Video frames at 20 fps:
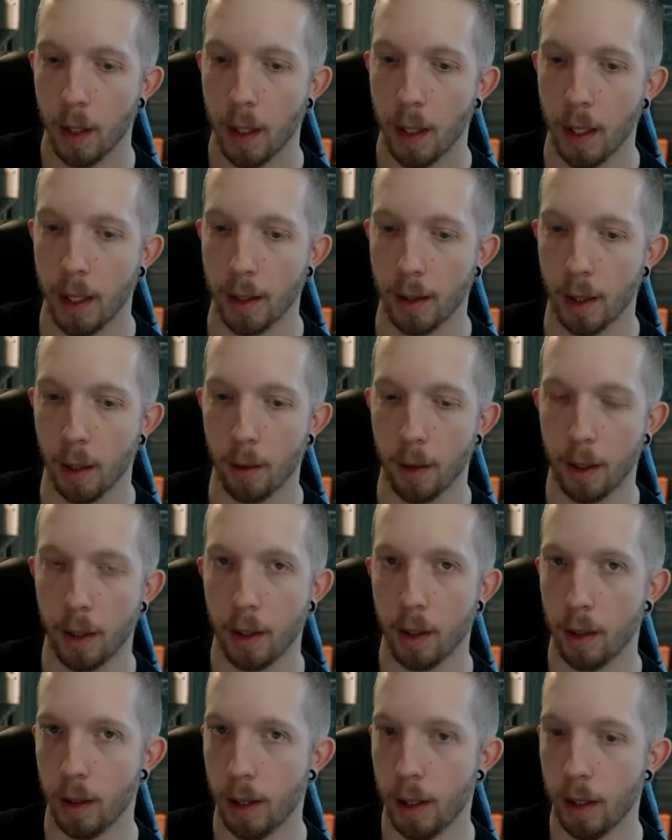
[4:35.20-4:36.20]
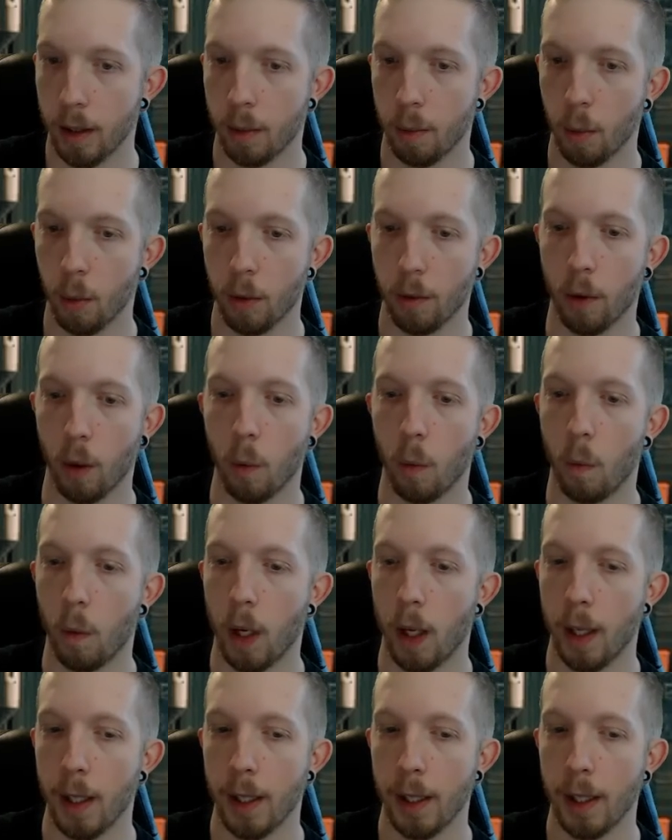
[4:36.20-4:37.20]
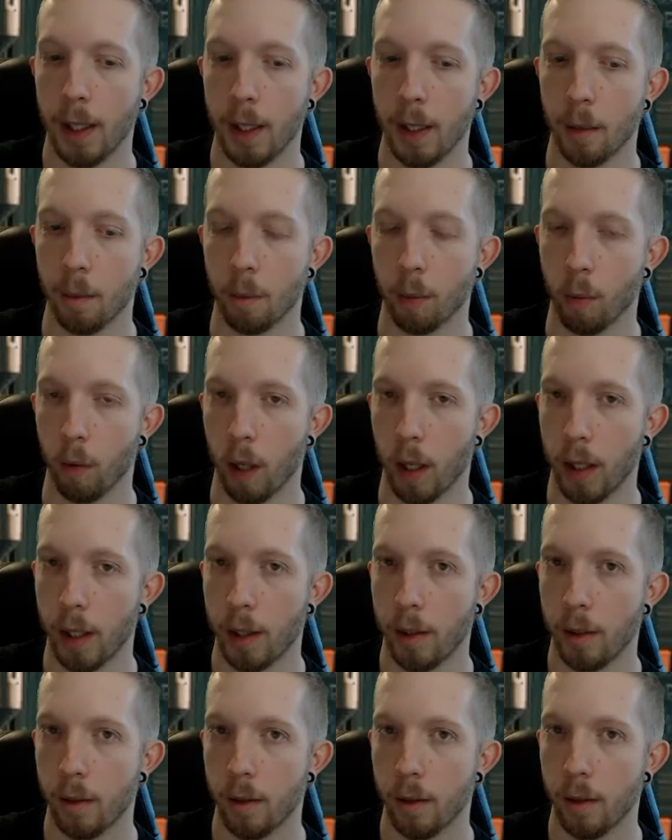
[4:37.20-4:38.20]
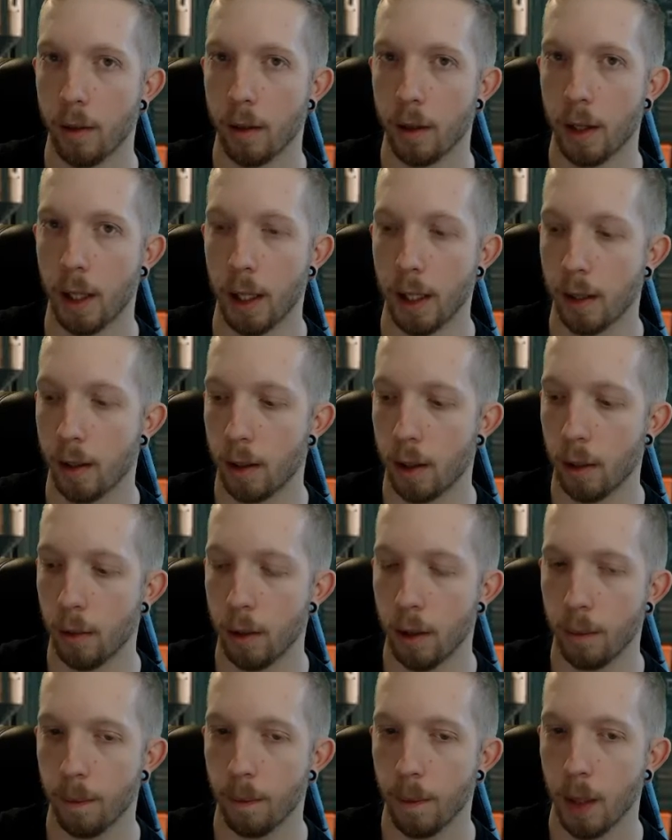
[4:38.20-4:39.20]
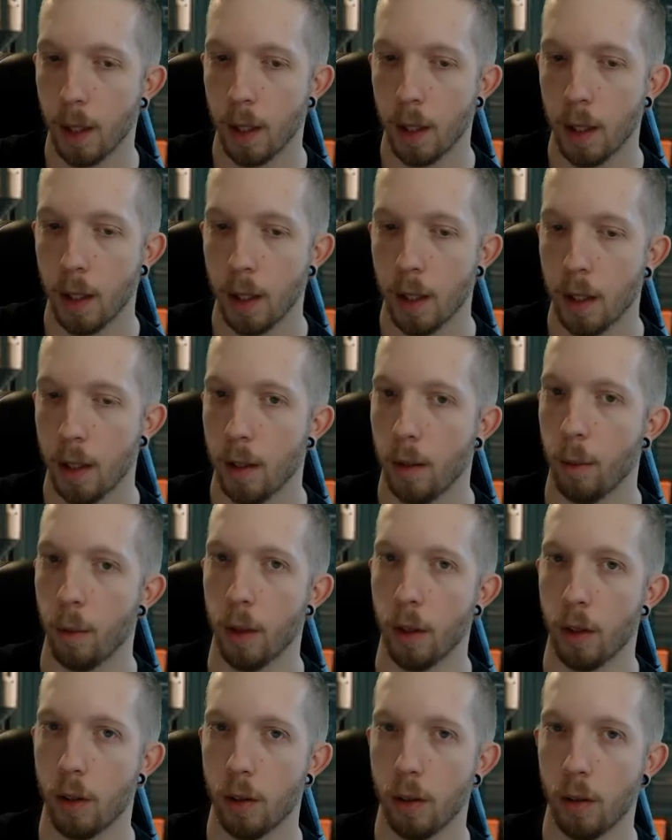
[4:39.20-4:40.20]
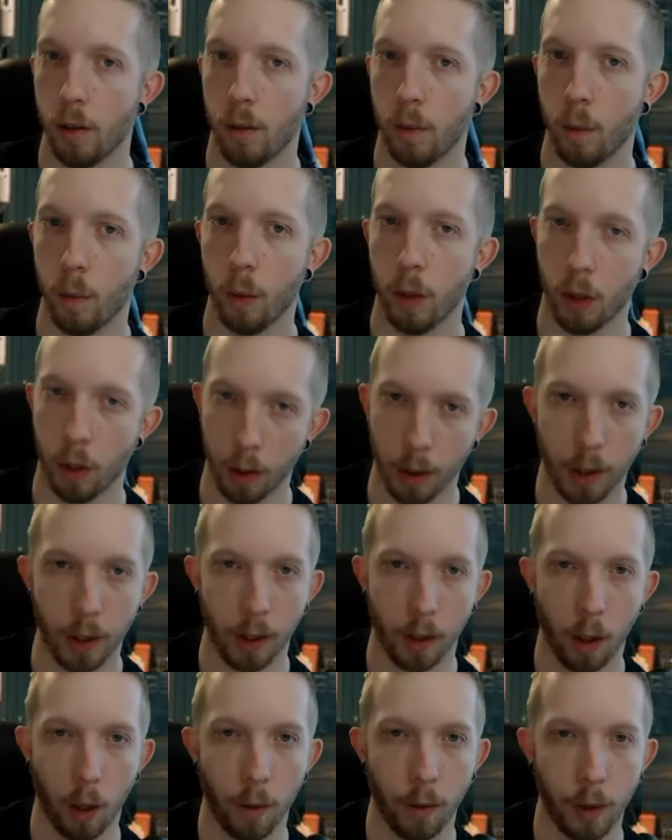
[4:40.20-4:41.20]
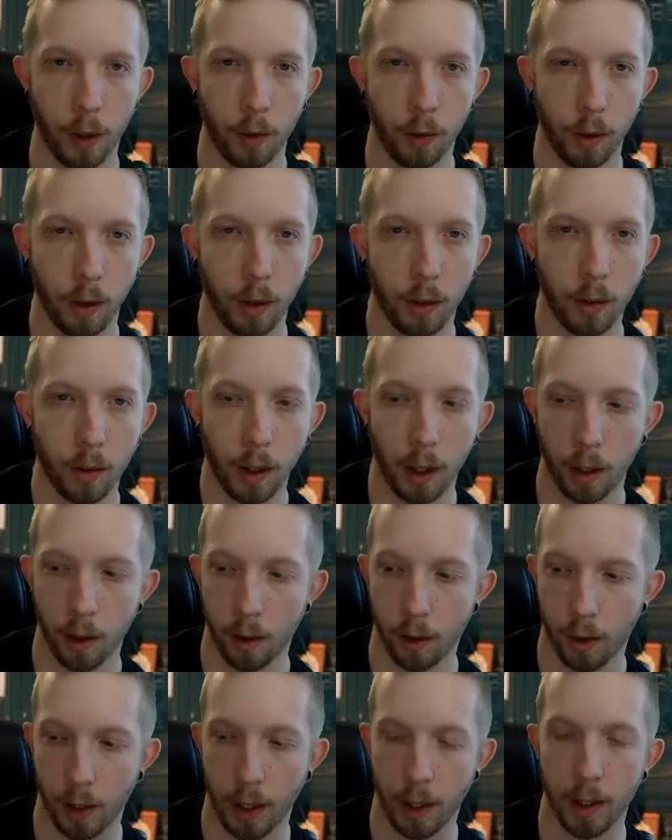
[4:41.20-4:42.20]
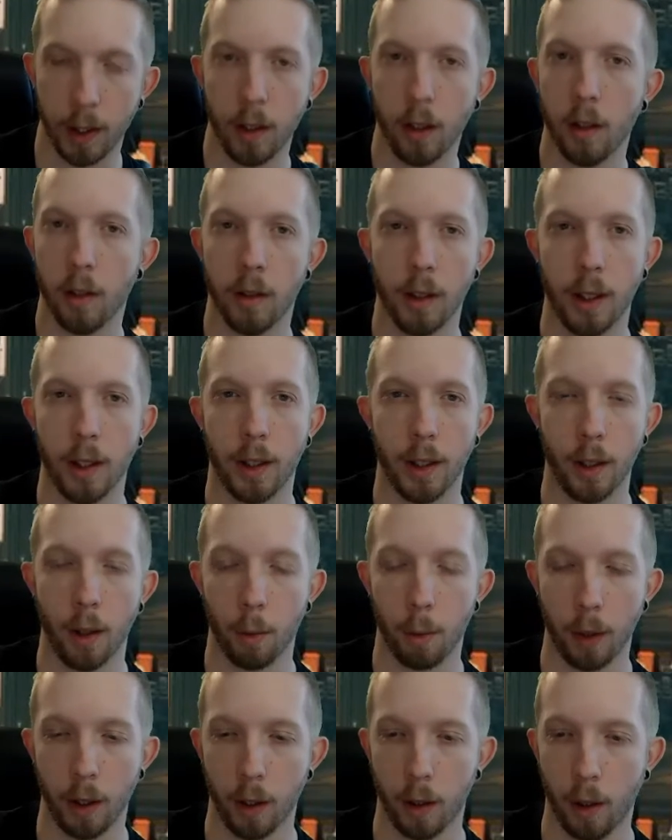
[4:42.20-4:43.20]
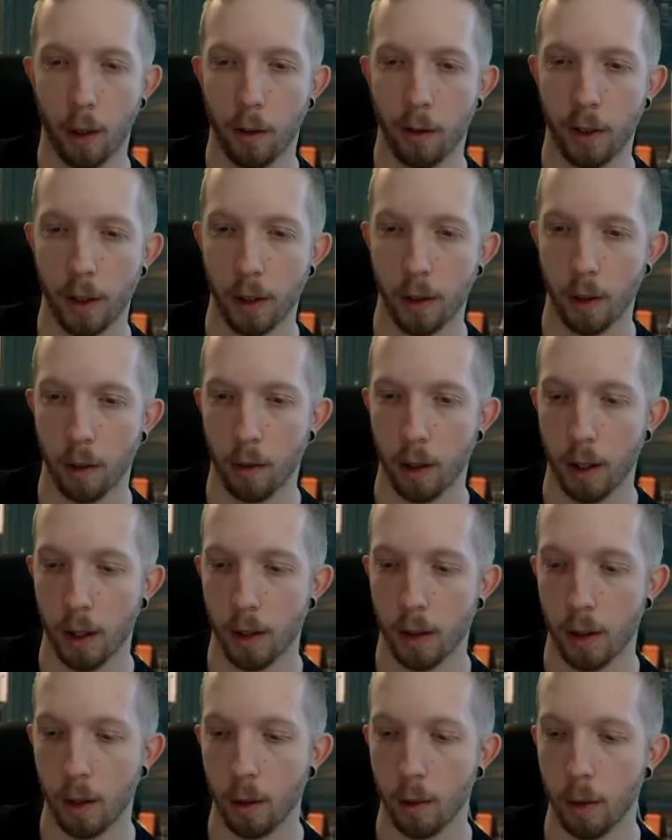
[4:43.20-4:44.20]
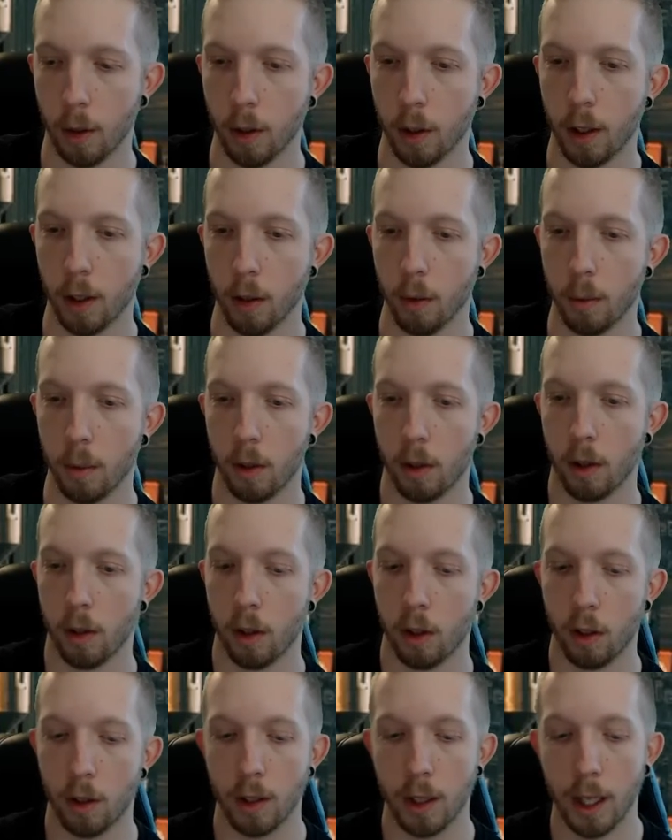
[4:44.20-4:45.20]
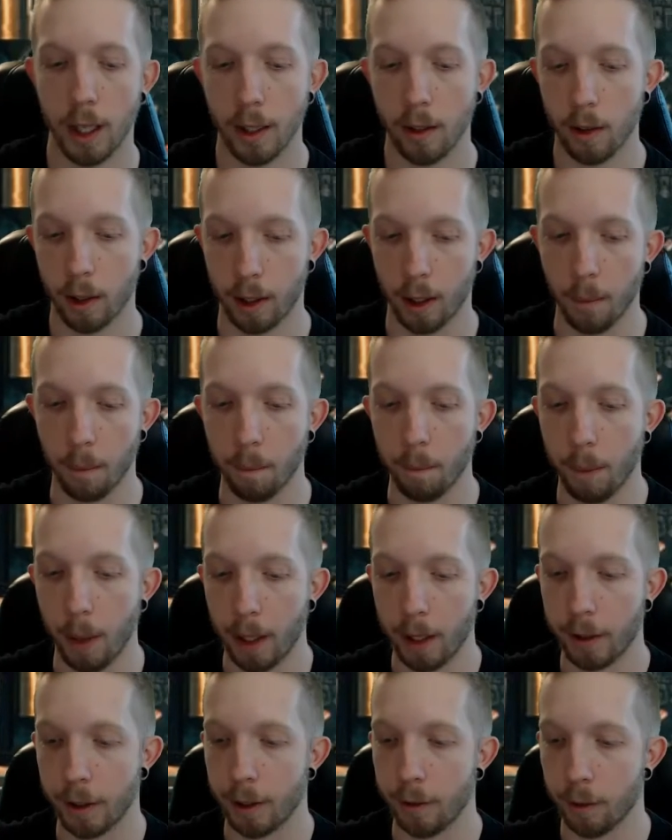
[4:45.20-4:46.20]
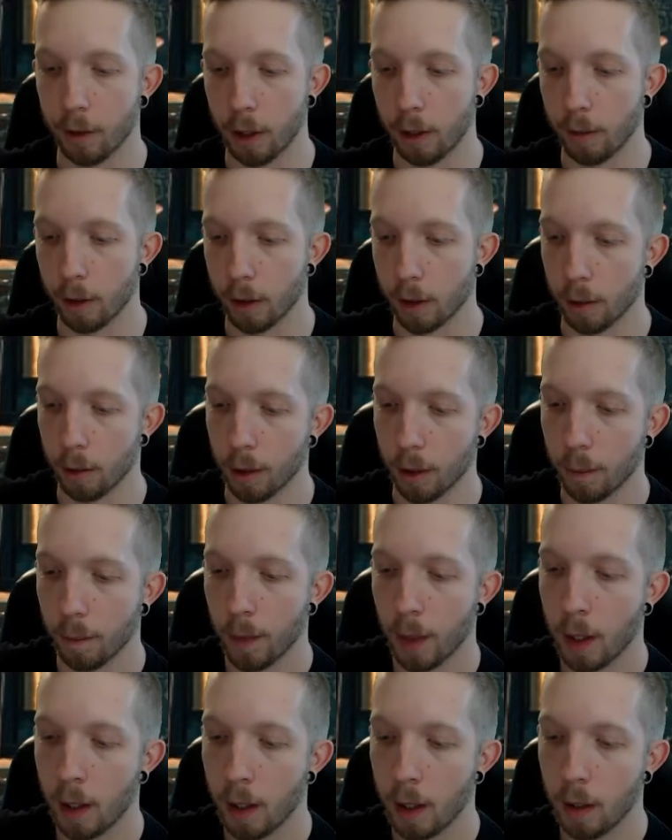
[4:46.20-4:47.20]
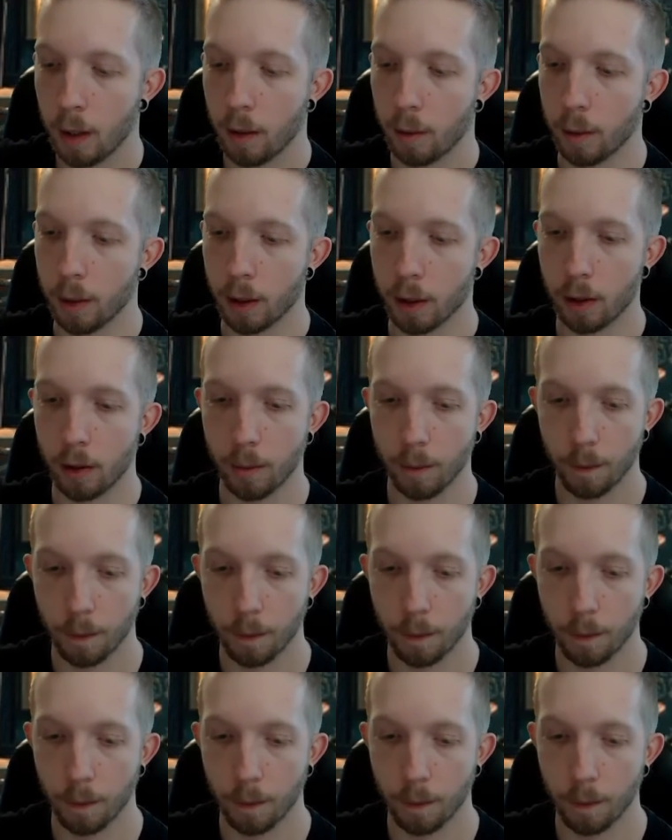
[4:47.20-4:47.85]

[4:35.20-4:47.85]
and so it gets more of a winey and bright taste to it, which once you get the coffee, you'll you'll kind of understand. And all Ethiopian coffees are like this, so you can almost taste like a berry flavor to it, which